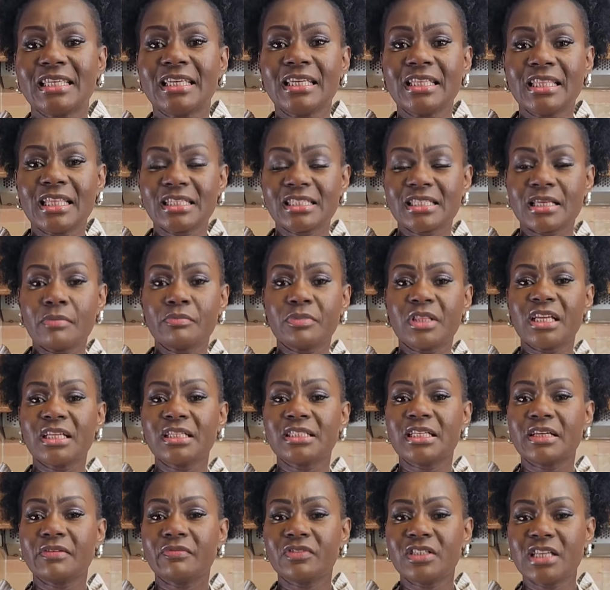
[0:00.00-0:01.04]
either something
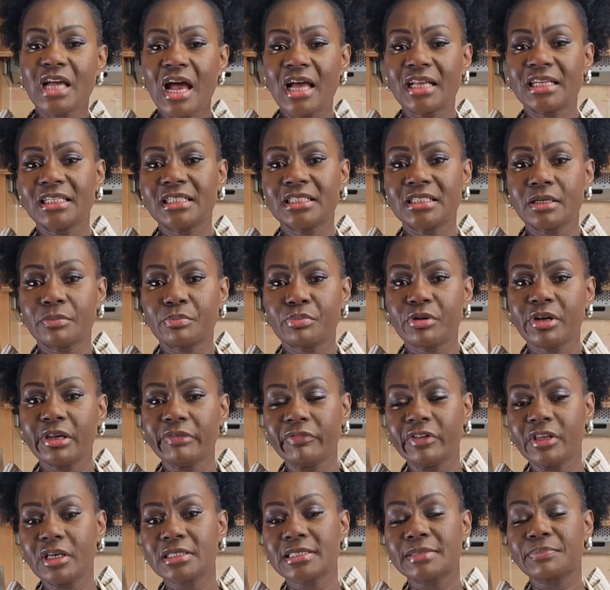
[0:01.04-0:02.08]
they've done in the
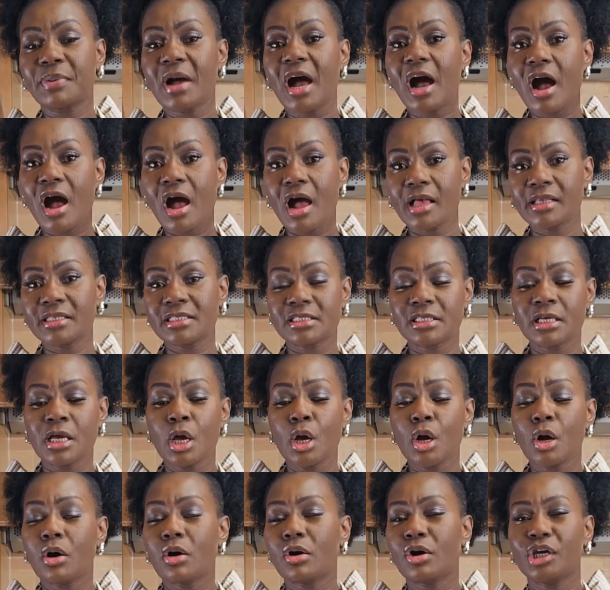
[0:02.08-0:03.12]
previous past,
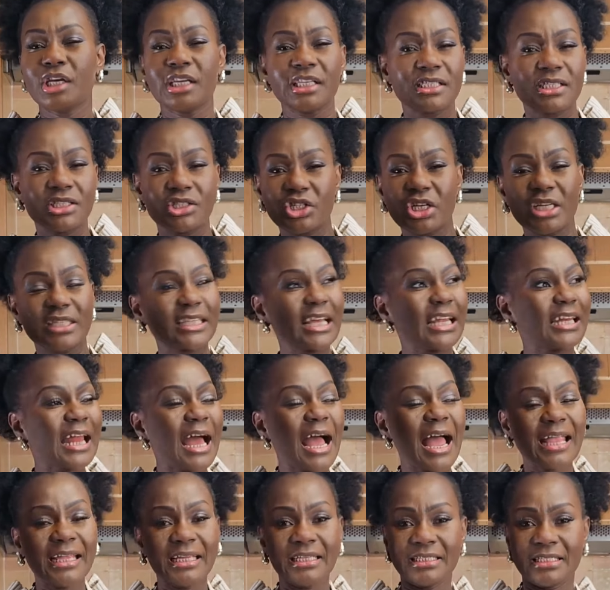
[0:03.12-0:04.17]
or it's just an
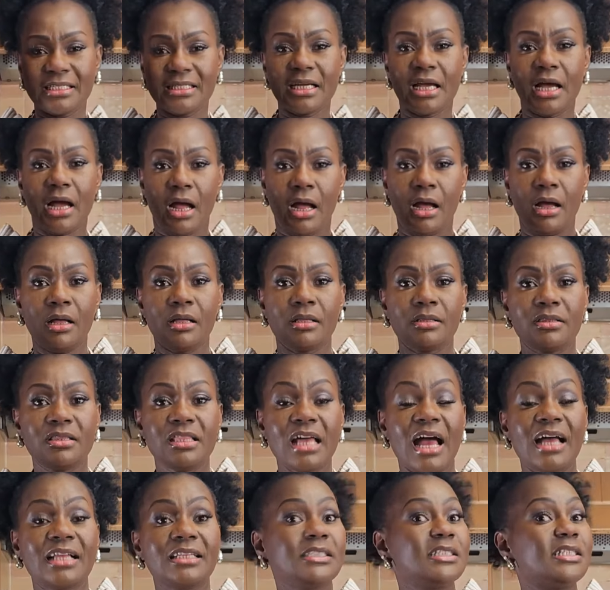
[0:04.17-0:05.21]
idea
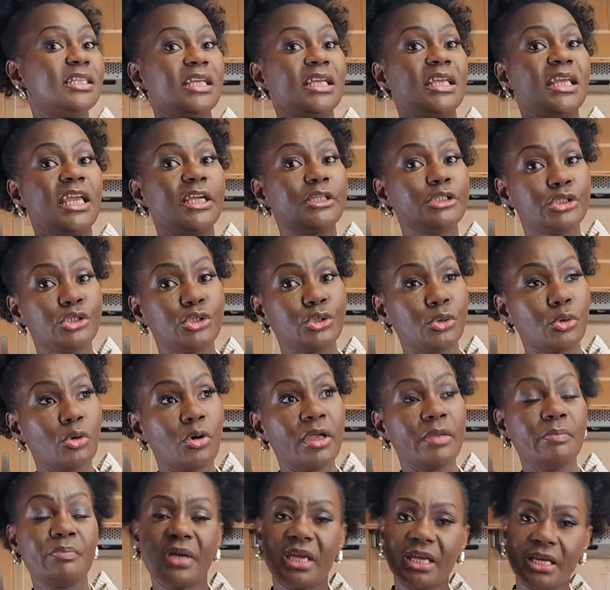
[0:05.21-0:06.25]
that they
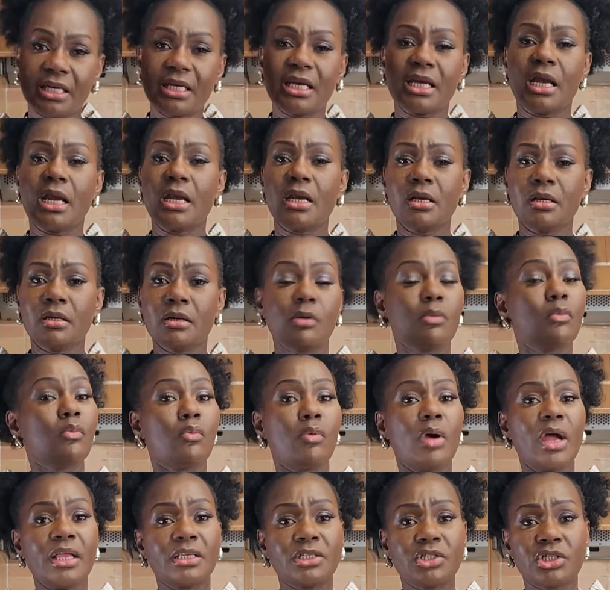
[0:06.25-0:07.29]
enjoy baking,
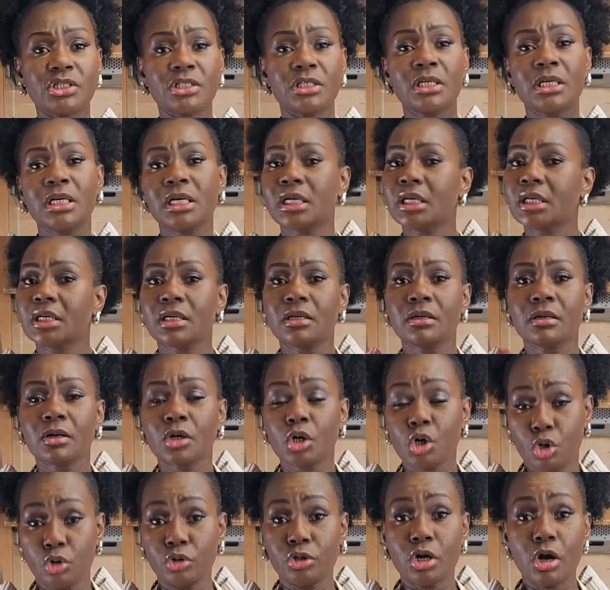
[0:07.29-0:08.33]
which
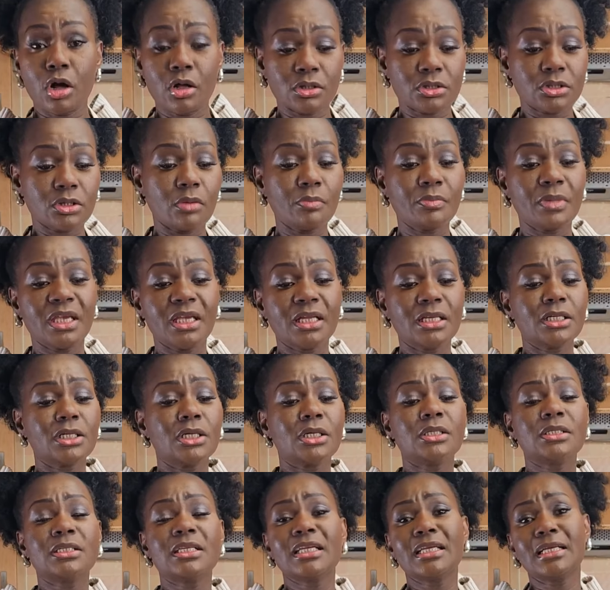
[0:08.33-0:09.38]
could also mean
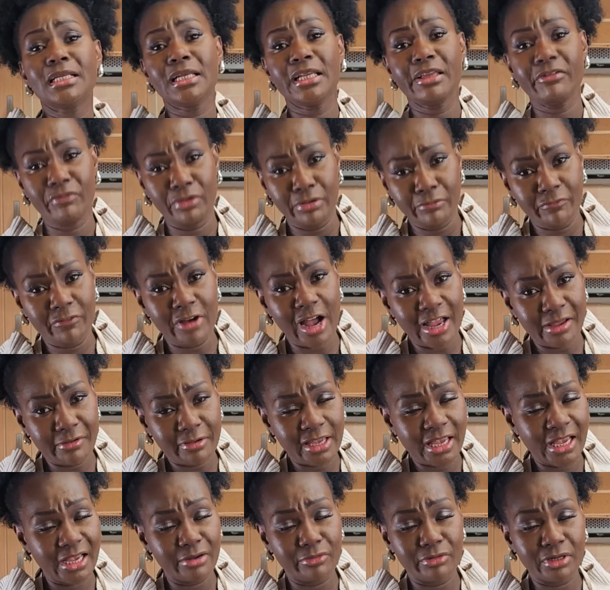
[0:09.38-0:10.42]
they are living
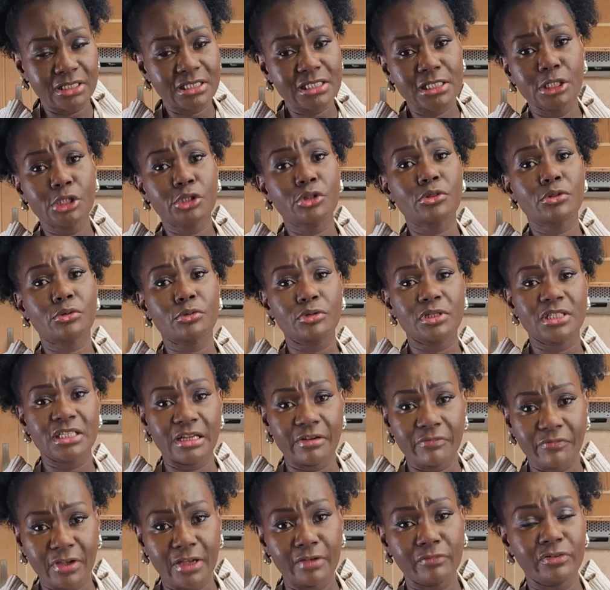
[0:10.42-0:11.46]
vicariously through
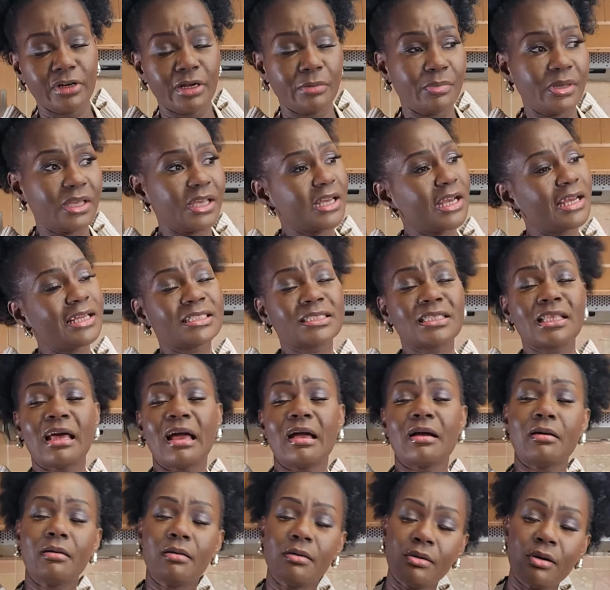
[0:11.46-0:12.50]
their favorite baker and say,
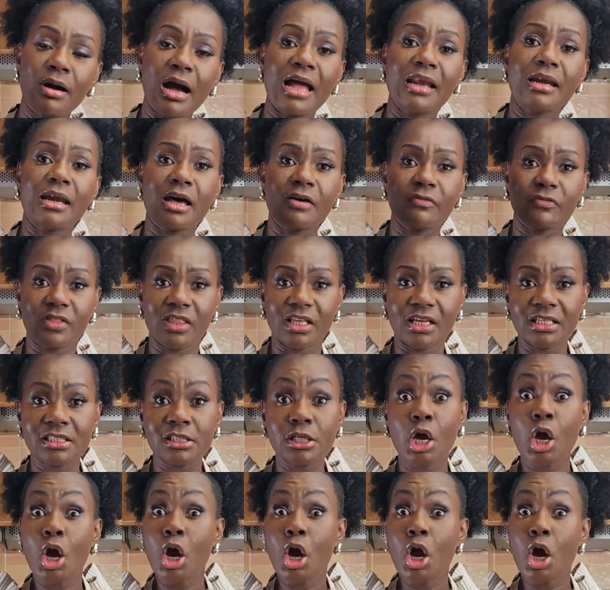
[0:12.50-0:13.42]
oh, I love this,